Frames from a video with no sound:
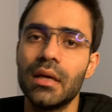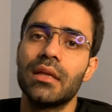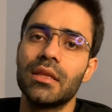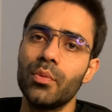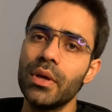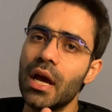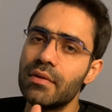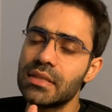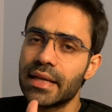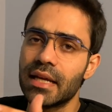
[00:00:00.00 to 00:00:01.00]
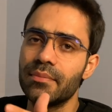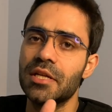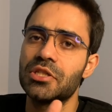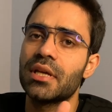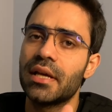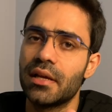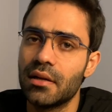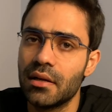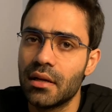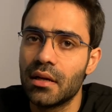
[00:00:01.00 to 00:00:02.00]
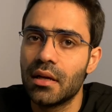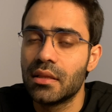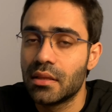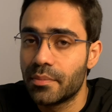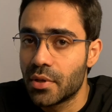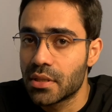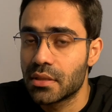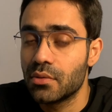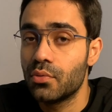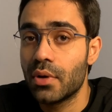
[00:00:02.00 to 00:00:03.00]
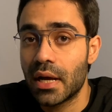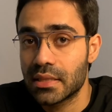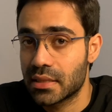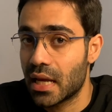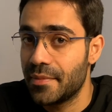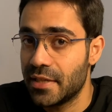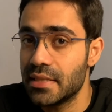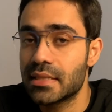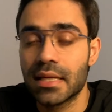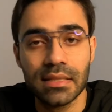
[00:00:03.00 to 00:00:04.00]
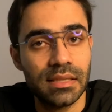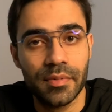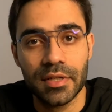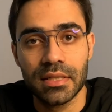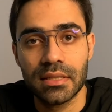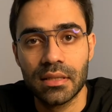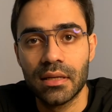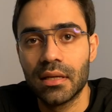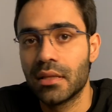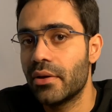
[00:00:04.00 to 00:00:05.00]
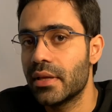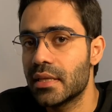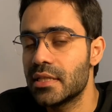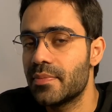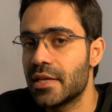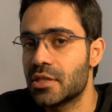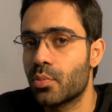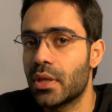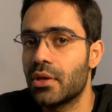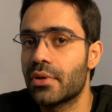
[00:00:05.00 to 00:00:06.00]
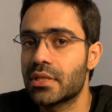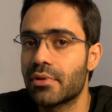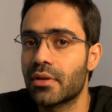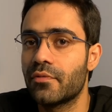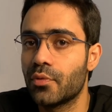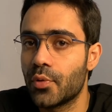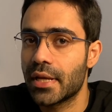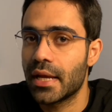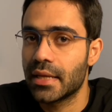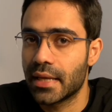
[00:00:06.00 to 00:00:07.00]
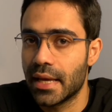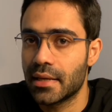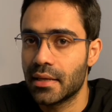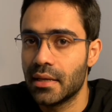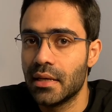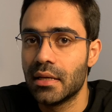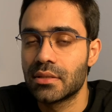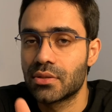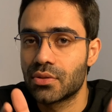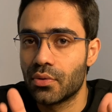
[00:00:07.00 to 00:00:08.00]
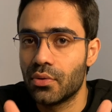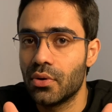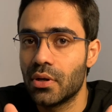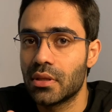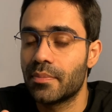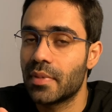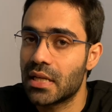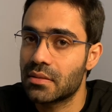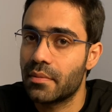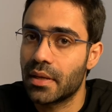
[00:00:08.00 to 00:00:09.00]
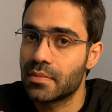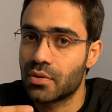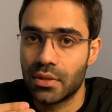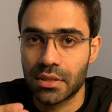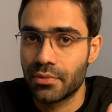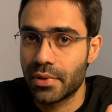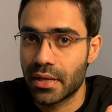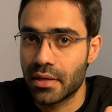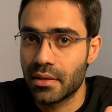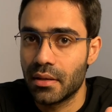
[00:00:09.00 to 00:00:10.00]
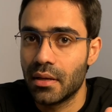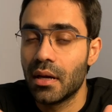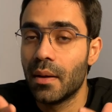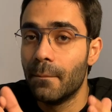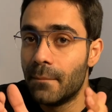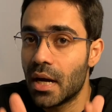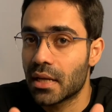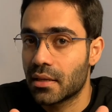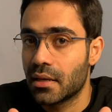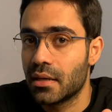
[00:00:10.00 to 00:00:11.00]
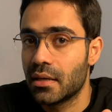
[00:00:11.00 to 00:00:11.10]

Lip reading: Now we have a second patient here, the person who has diabetes insipidus. Now in this patient, when you restrict fluid intake, so the plasma becomes concentrated, but